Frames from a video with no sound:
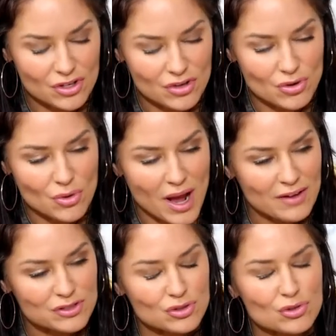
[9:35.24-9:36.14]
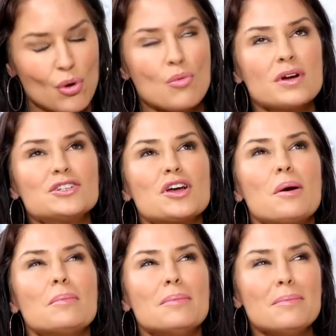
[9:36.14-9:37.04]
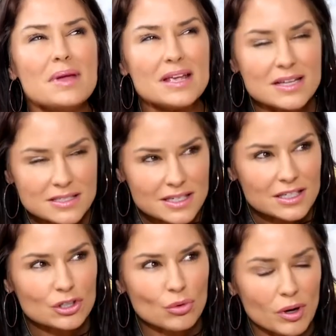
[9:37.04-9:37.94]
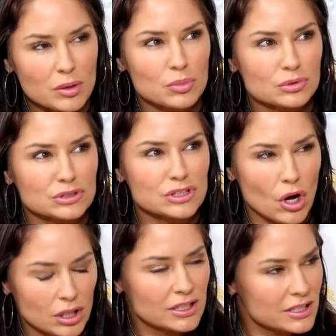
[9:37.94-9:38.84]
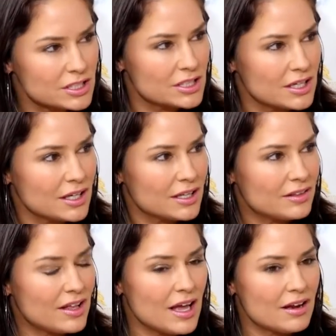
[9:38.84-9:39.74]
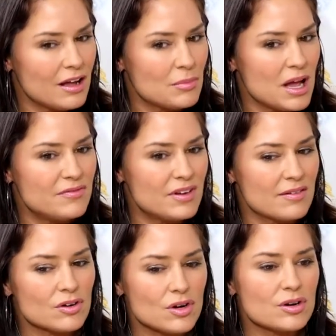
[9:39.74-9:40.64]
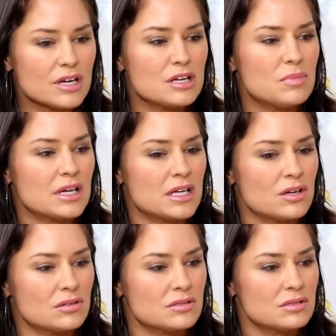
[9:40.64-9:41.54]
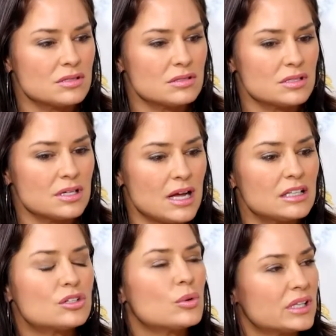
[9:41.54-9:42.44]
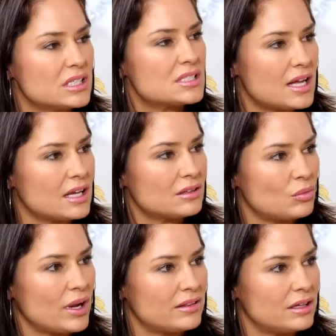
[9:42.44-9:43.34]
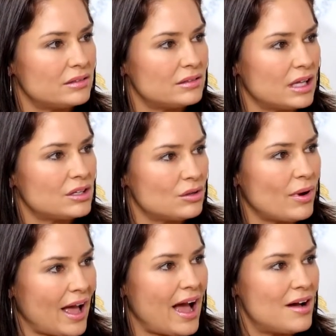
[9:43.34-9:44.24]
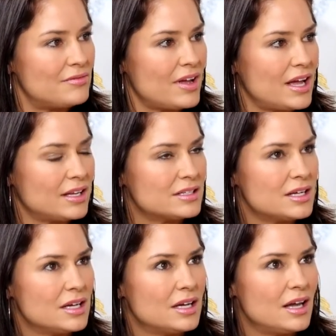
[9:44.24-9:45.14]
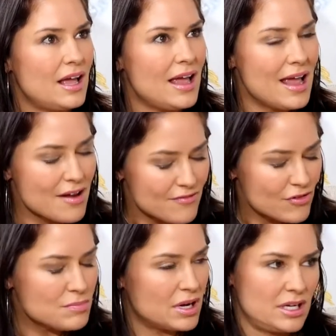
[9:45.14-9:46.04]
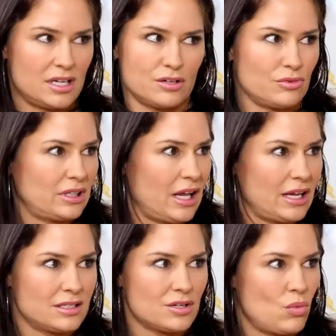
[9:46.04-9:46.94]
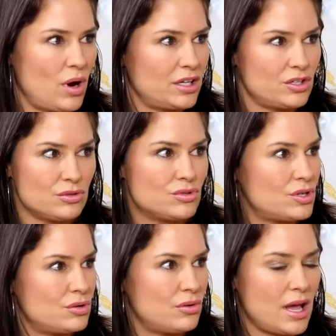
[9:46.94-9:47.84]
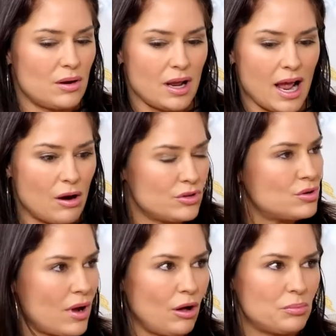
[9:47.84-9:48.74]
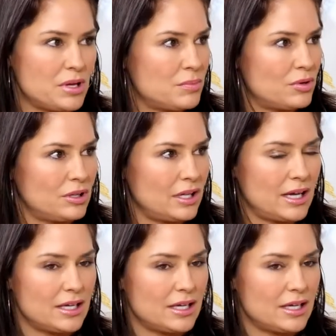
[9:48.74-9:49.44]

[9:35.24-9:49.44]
you have so much amazing, incredible knowledge that um, I've never heard anybody eloquently say it the way that, that you have. And everybody can relate to what you do and how you help people.